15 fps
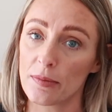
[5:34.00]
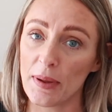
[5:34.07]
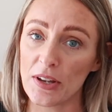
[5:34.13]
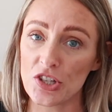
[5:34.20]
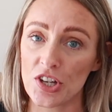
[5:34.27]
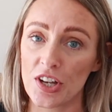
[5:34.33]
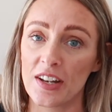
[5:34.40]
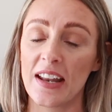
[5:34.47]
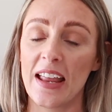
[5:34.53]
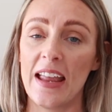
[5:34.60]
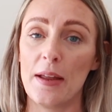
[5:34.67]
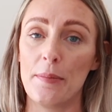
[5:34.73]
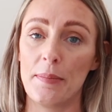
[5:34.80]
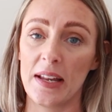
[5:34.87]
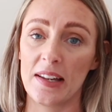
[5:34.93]
to mention
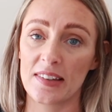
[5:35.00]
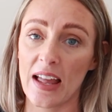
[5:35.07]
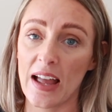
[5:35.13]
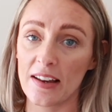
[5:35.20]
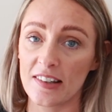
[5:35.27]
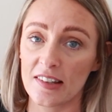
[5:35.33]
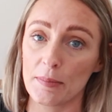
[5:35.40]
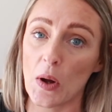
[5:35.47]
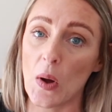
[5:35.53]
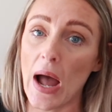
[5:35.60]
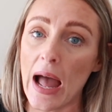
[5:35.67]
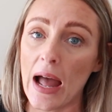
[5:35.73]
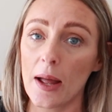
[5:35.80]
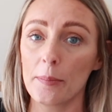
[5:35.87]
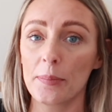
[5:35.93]
it makes the house smell
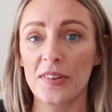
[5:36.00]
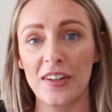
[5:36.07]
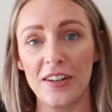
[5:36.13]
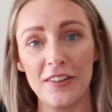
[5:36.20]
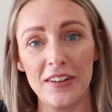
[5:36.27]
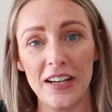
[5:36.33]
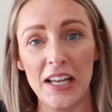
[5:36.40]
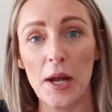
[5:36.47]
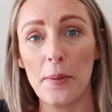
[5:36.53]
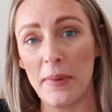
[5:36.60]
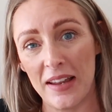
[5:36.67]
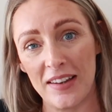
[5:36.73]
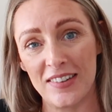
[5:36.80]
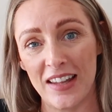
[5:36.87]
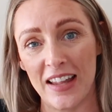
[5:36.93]
absolutely
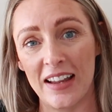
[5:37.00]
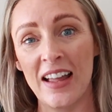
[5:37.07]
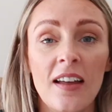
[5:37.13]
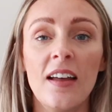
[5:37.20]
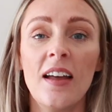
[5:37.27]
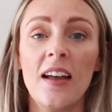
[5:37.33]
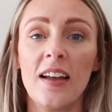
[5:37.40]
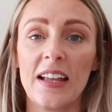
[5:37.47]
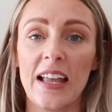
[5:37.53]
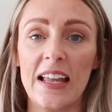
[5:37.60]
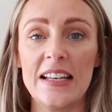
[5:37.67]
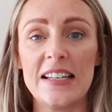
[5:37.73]
amazing. Okay.